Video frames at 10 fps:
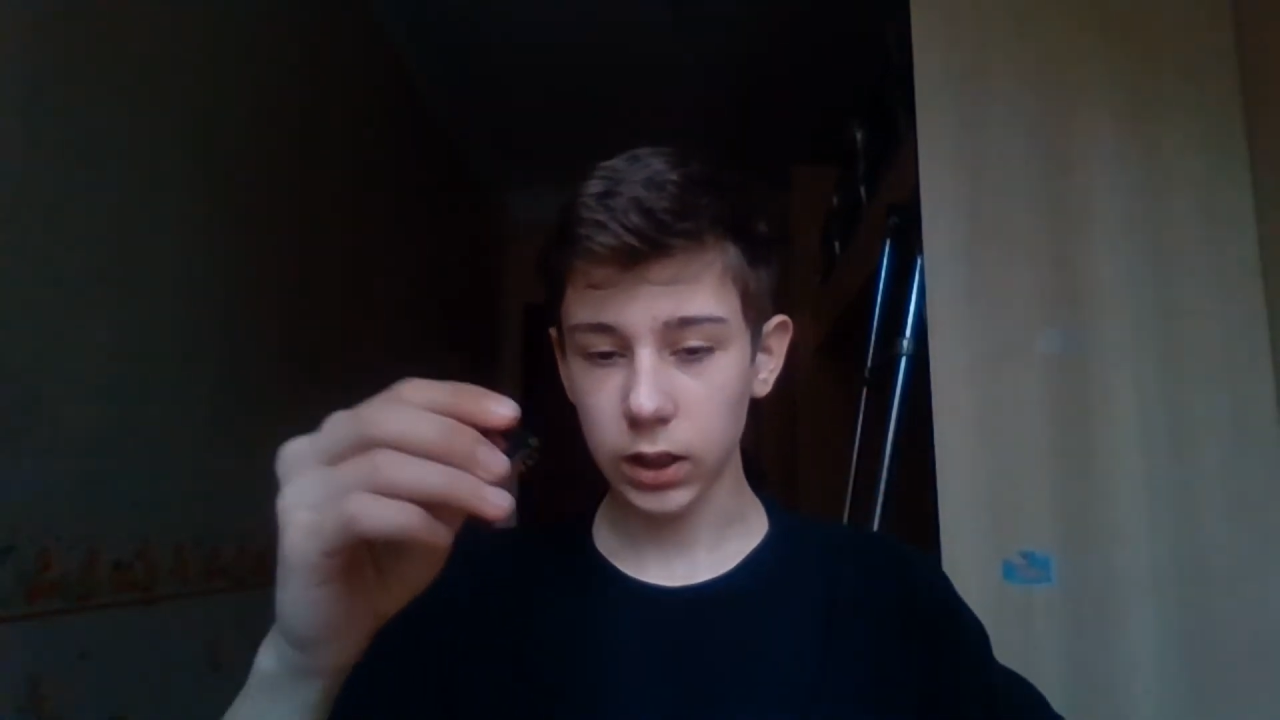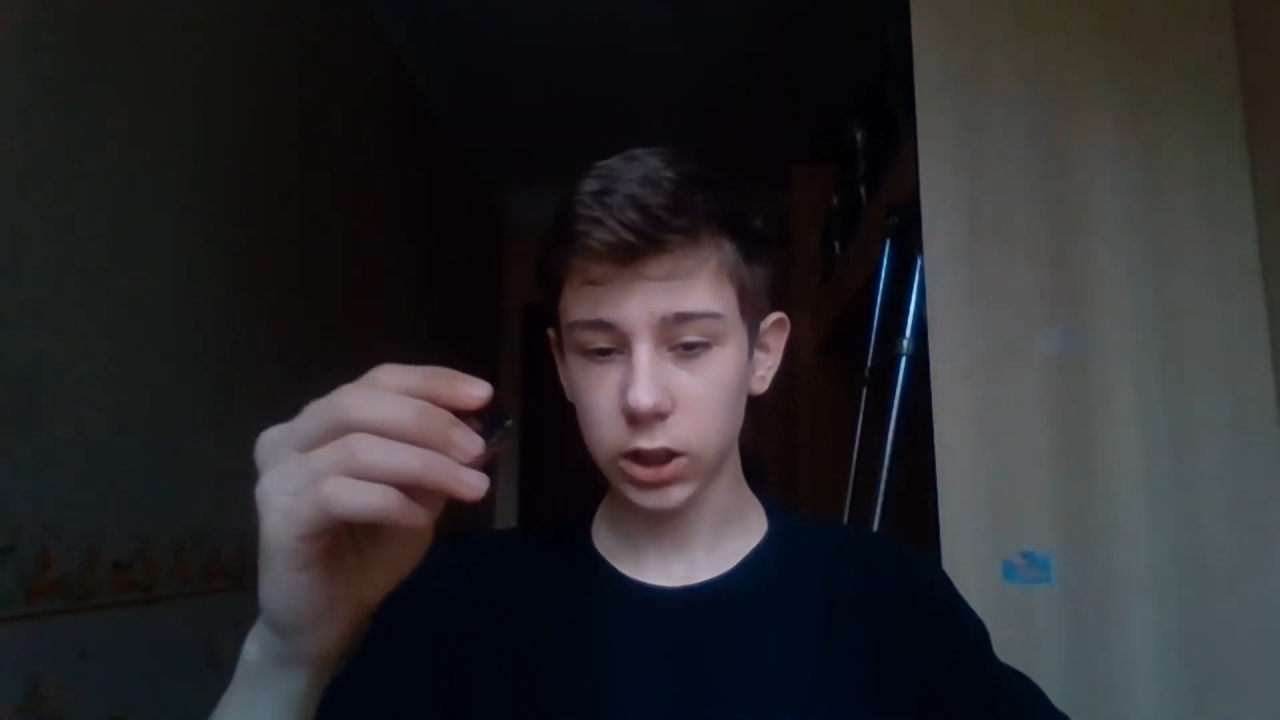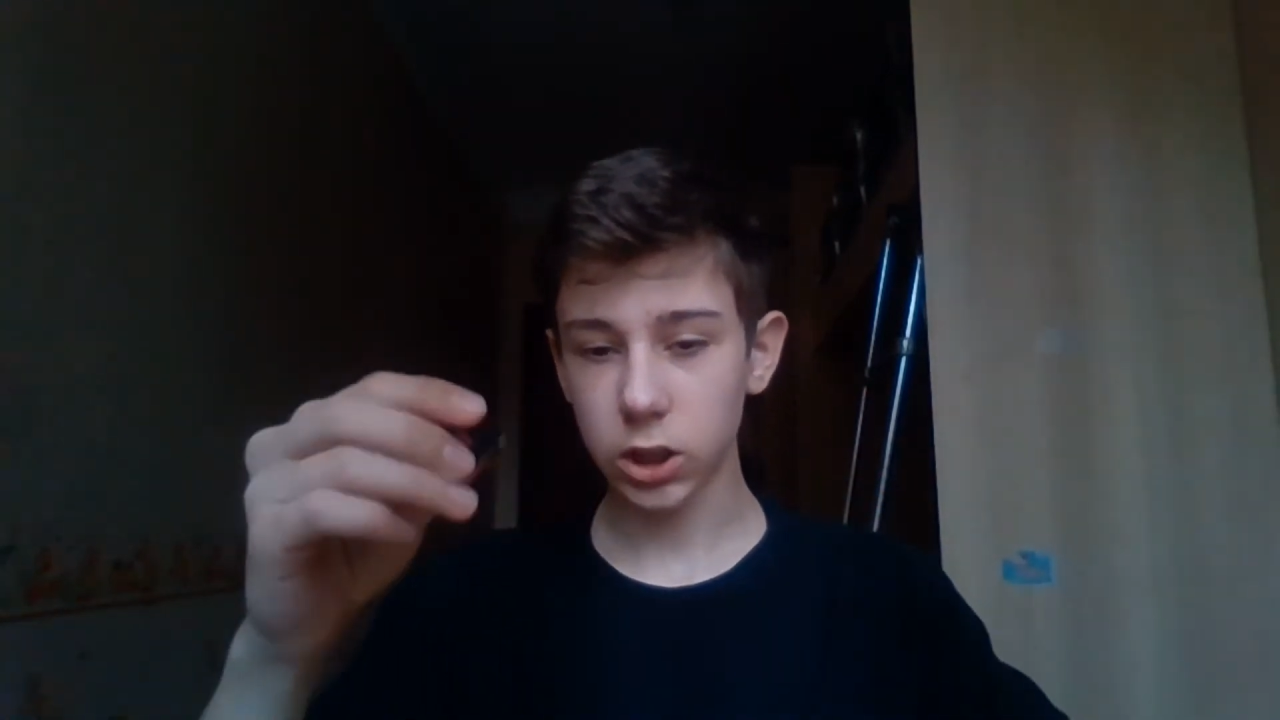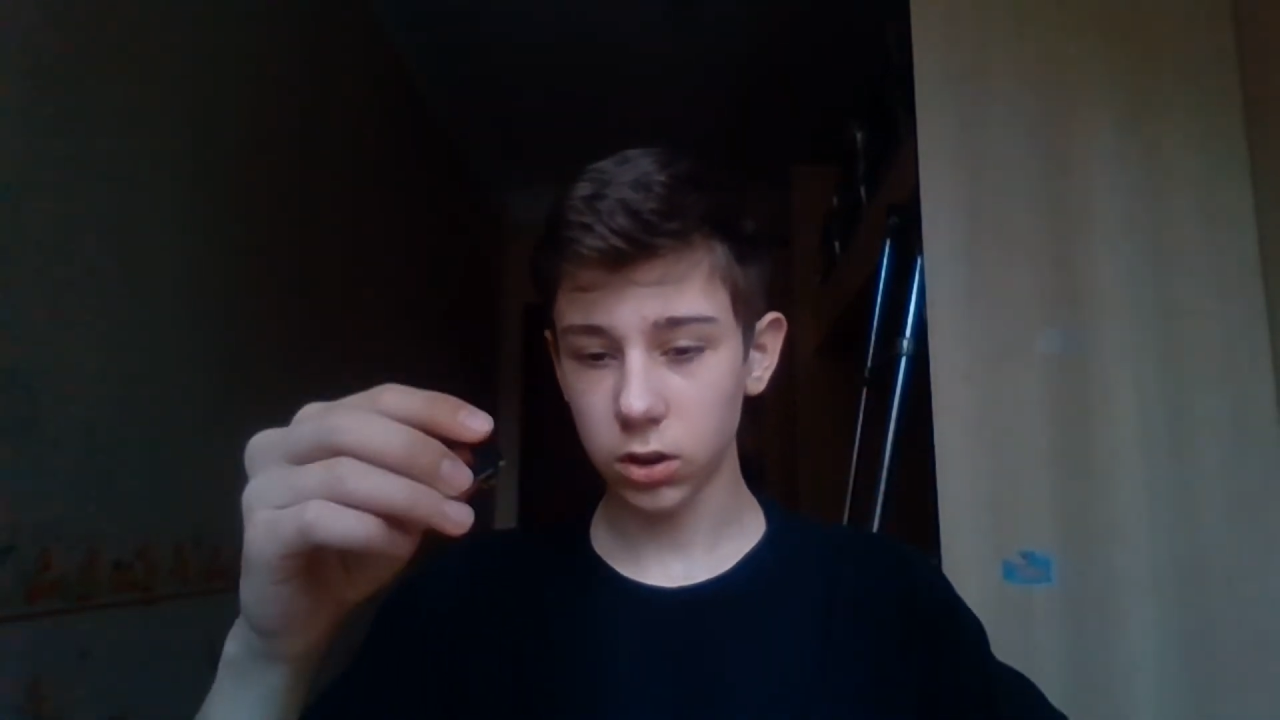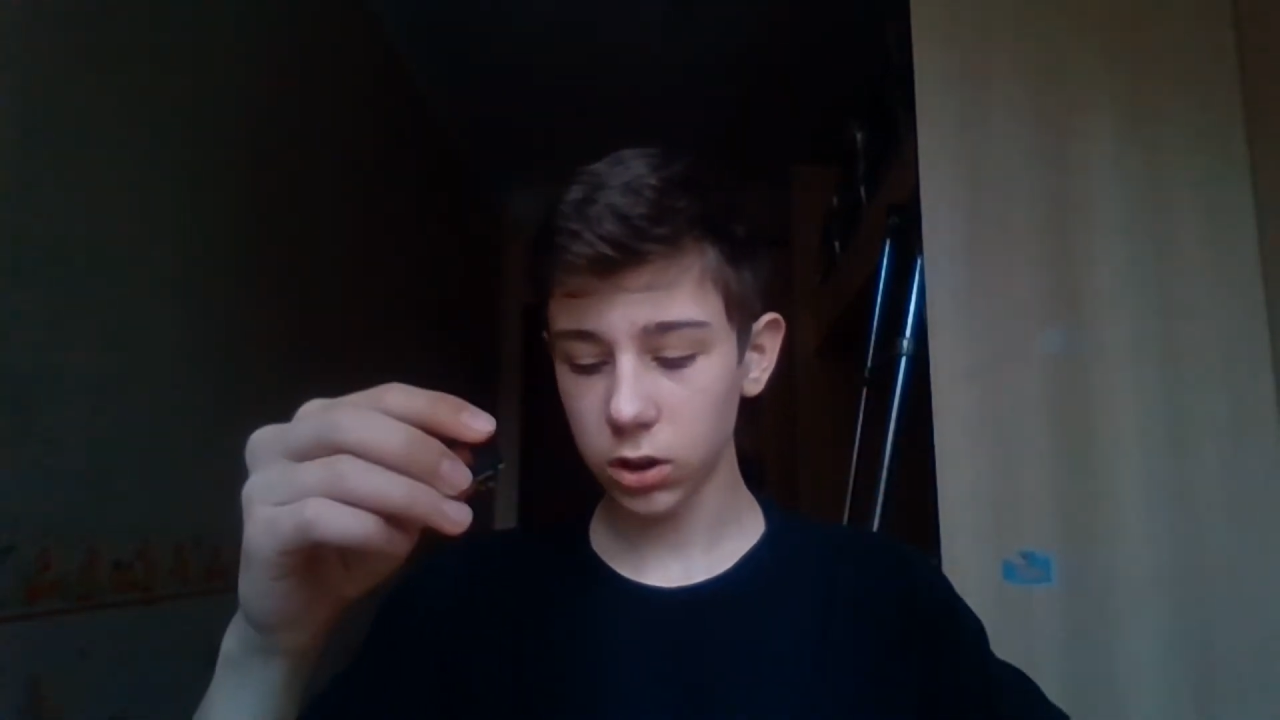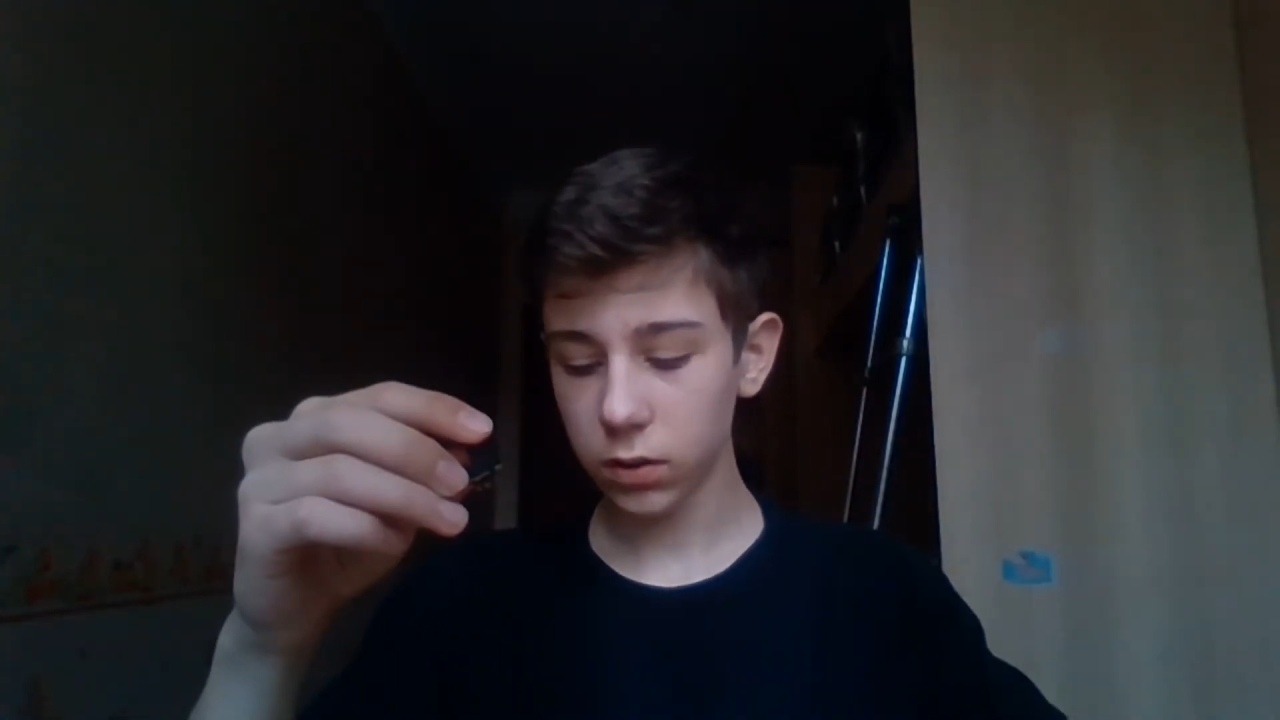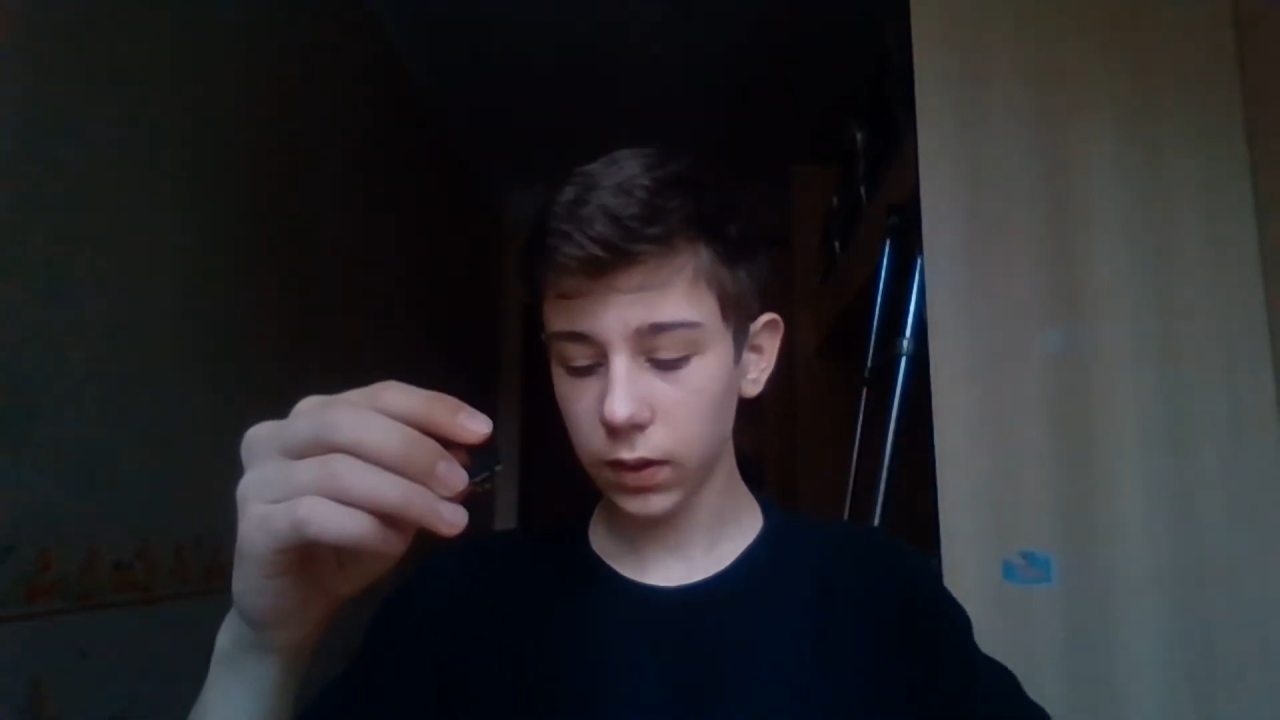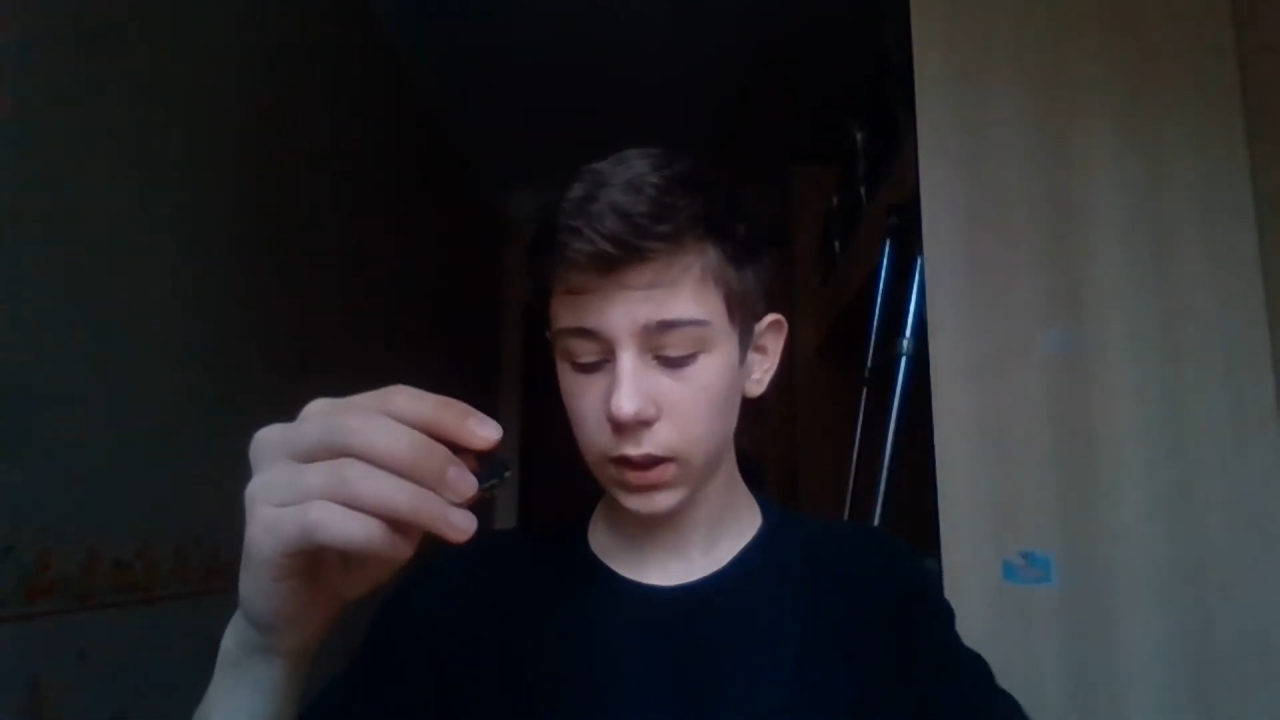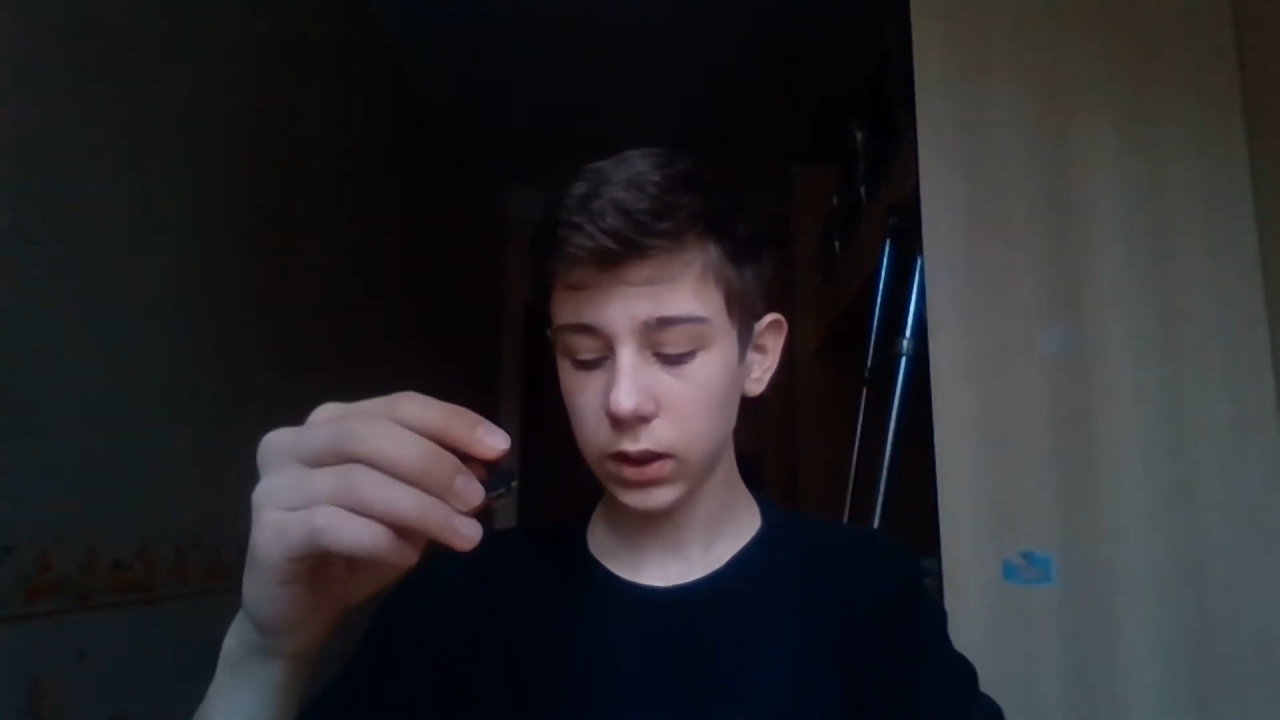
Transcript: short wire